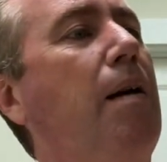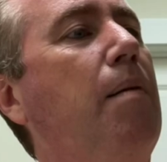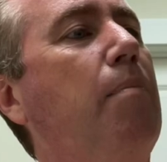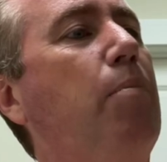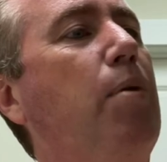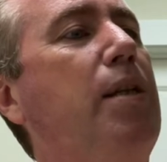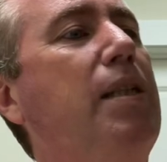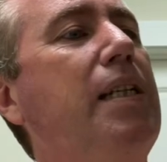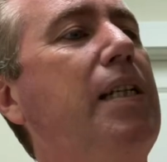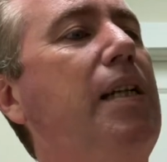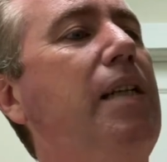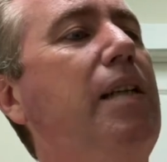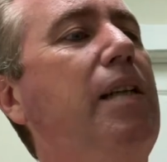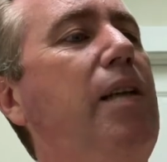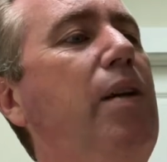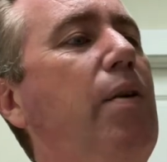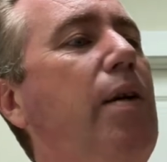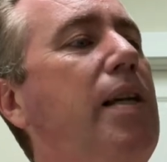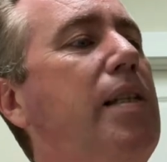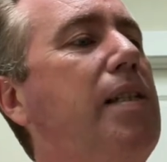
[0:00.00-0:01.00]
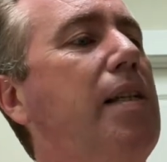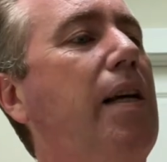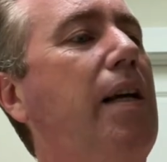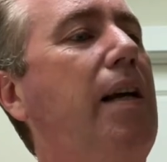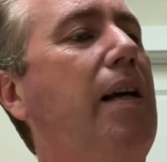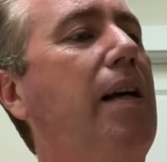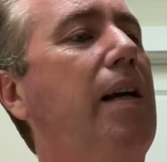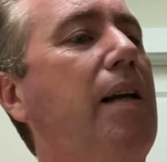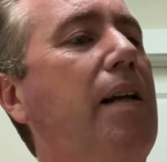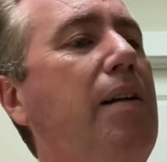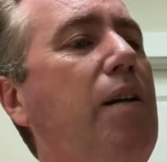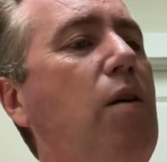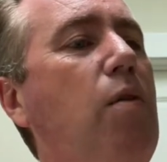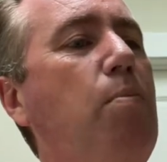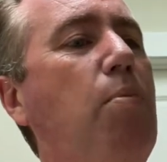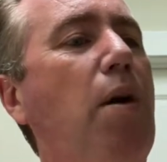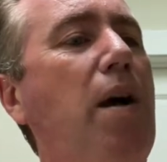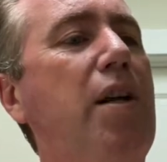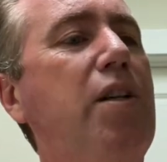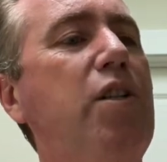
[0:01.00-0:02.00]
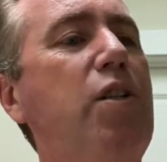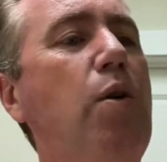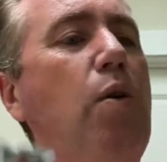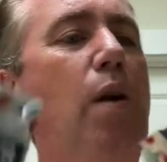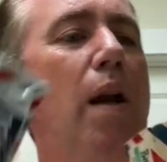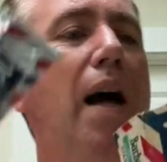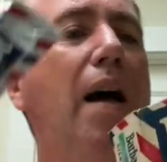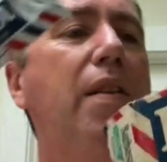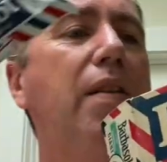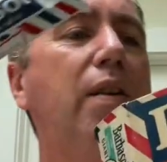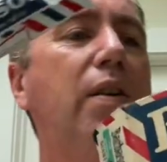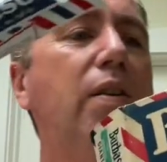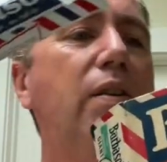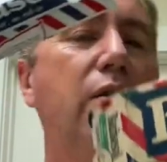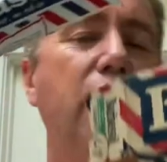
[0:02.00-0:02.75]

Printed in the USA, no brush, no lather,